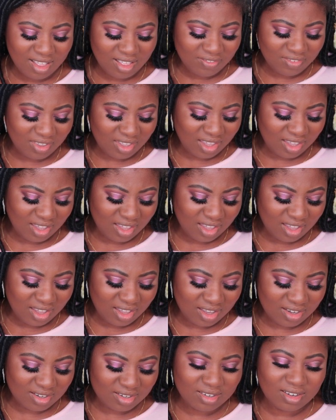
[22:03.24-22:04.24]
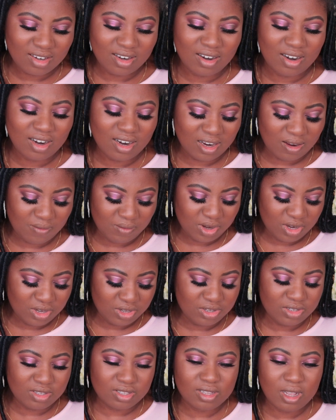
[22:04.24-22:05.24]
it. All right, I'm gonna
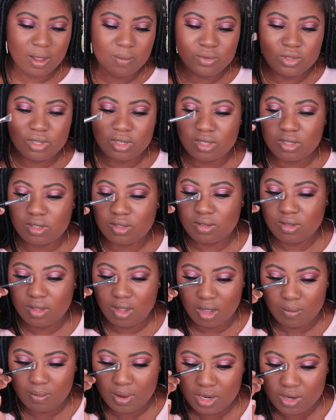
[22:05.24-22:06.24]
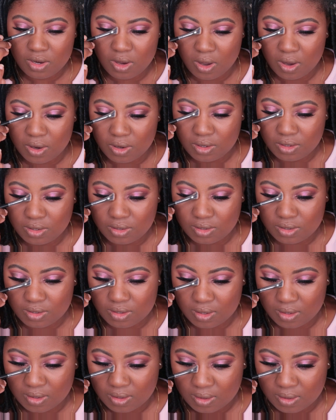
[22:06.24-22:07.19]
use some on my nose.